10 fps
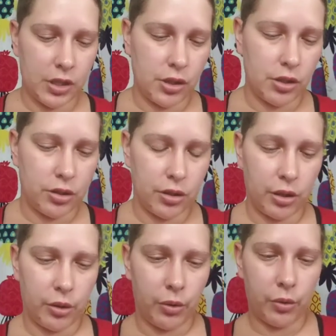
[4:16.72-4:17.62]

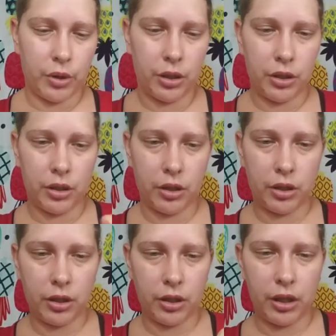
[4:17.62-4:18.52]
So,
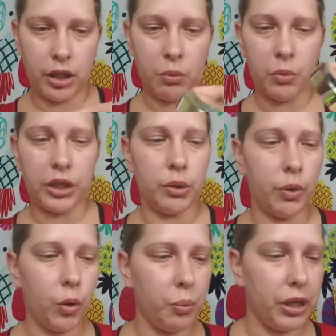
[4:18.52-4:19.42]
and then when you
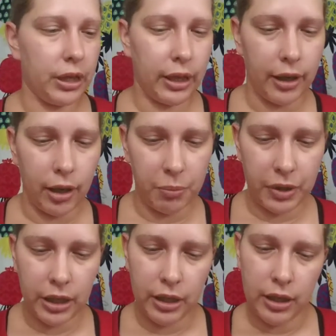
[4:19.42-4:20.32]
open it up, it
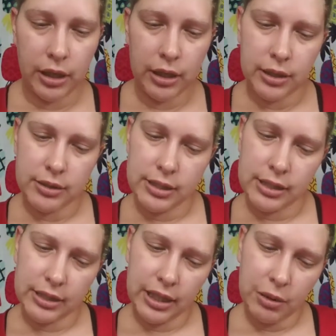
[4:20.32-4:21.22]
says
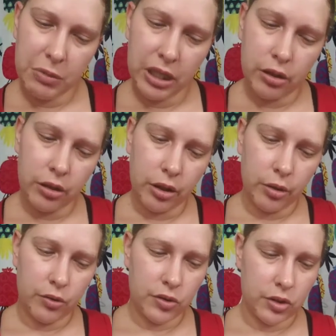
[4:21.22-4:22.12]
keep me
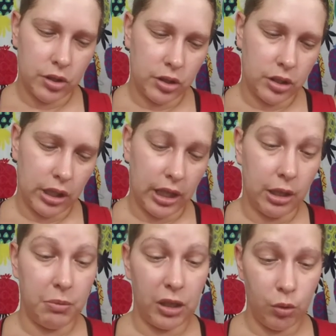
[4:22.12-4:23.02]
closed to keep
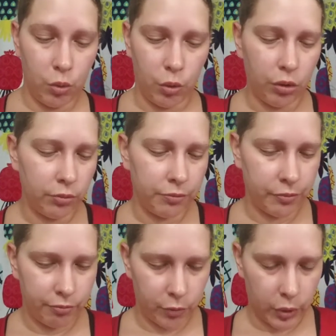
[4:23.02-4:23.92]
me cool.
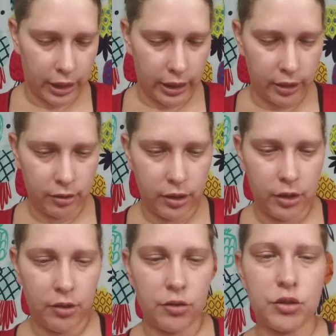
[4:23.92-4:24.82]
Okay,
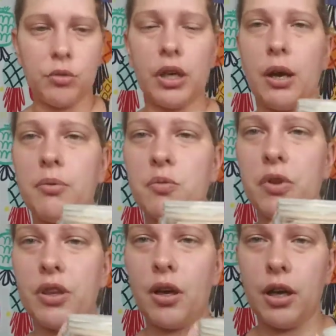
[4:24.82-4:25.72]
so it comes with
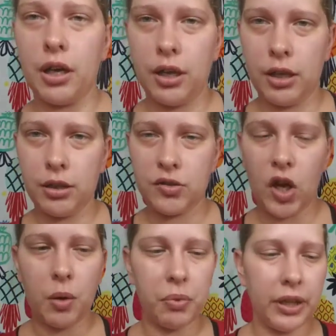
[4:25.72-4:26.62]
a
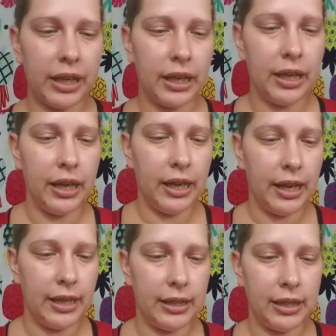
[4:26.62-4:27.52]
top lid,
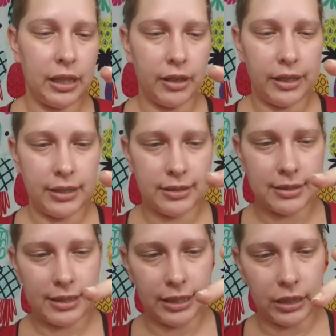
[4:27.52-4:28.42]
and then there is
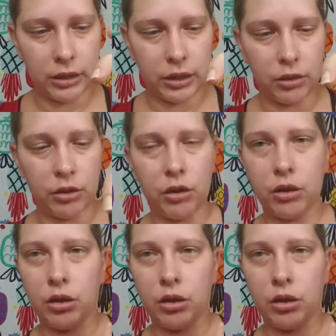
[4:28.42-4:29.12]
like a little